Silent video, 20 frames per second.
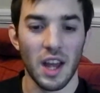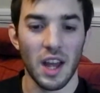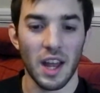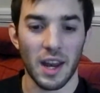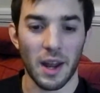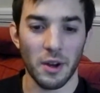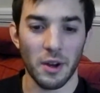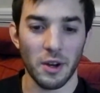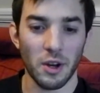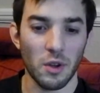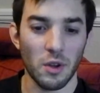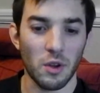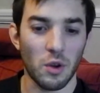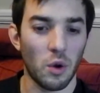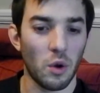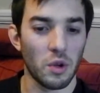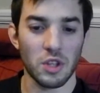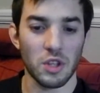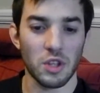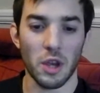Now I know
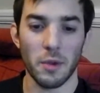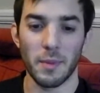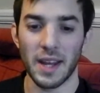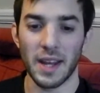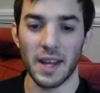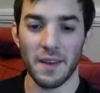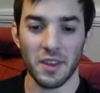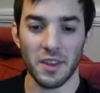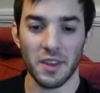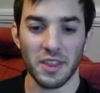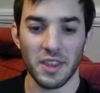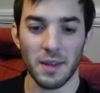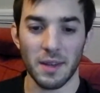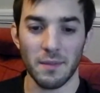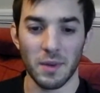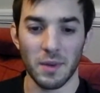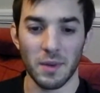cores don't mean everything,